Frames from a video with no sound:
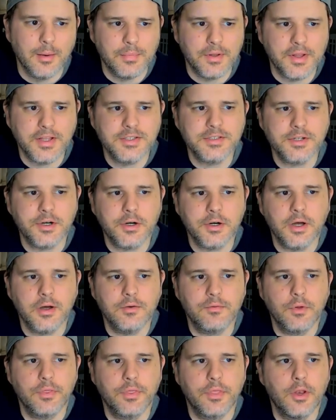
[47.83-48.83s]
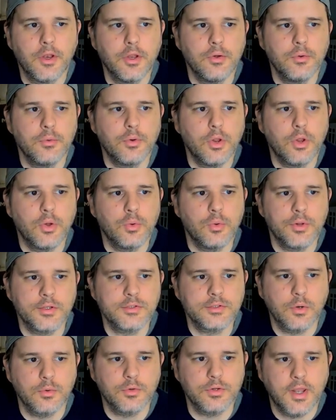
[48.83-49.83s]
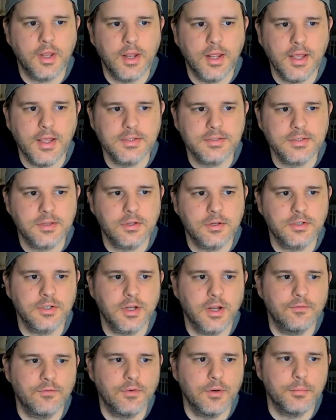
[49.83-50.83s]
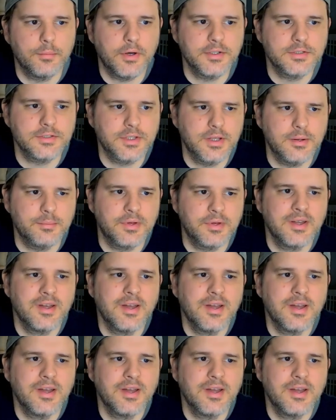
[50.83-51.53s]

But let's start off with the new. Let's go with today's Thursday Night Football slip.